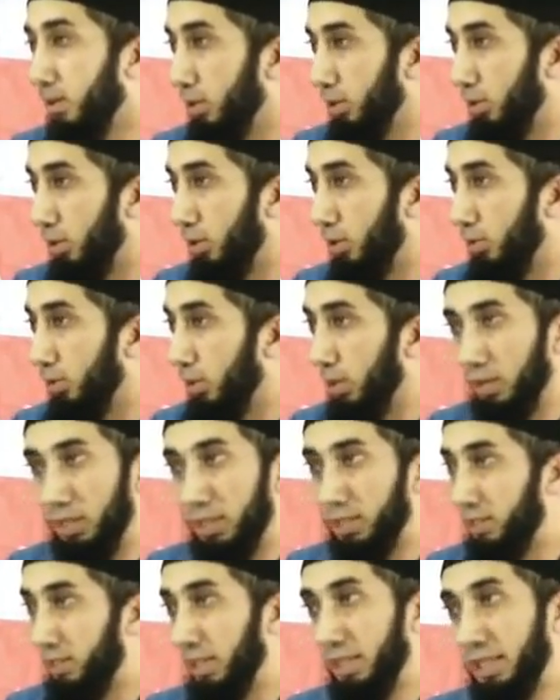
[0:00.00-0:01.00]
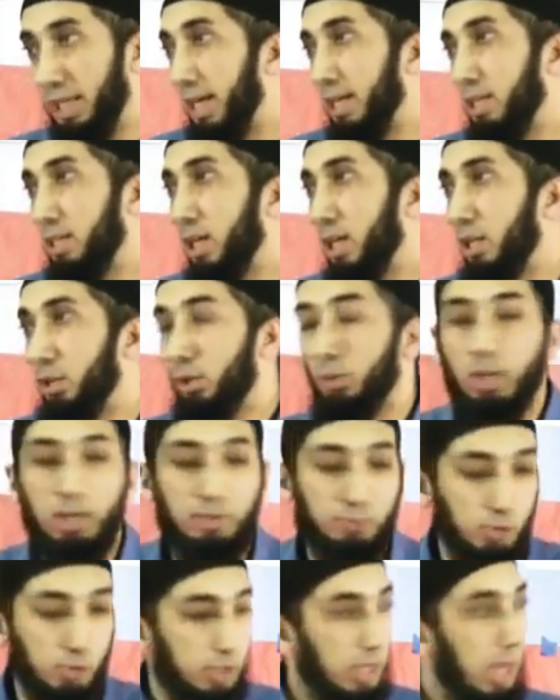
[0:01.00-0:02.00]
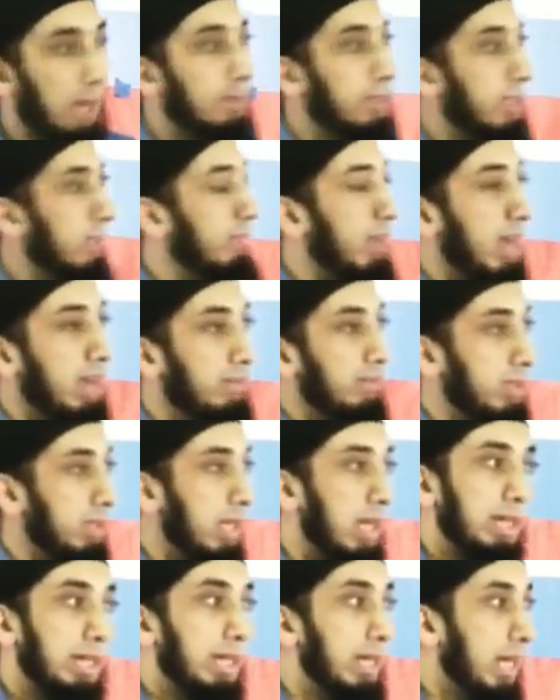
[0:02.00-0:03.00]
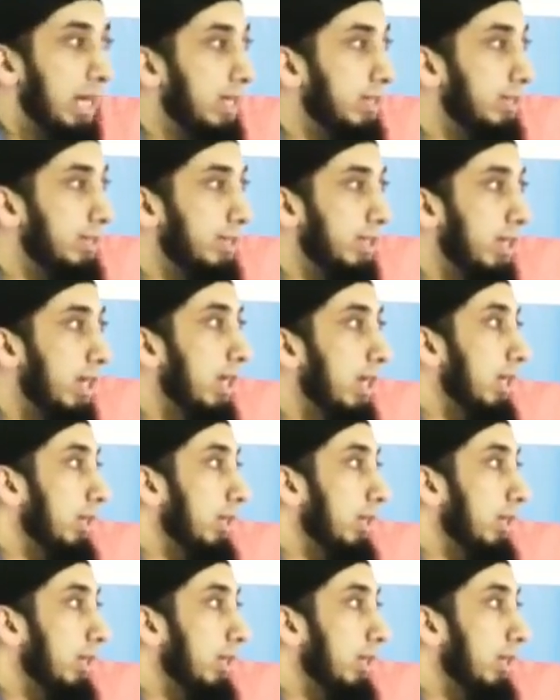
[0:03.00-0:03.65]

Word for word: You know, you, he, doesn't, he can't tell you. And if your job is at 5 o'clock, it ends.